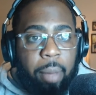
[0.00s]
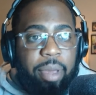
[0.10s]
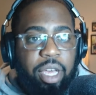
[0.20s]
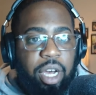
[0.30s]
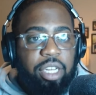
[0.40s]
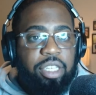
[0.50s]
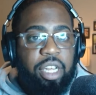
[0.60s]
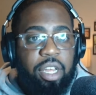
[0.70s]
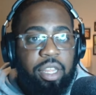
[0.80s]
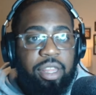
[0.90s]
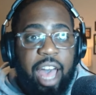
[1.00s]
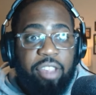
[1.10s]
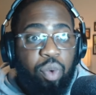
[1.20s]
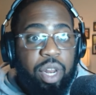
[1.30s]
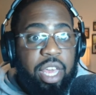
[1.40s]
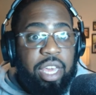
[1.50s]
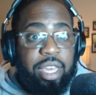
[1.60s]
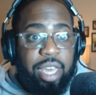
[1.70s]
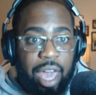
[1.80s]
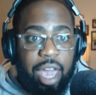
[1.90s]
because that's what he
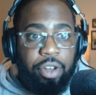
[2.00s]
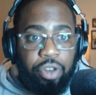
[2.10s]
can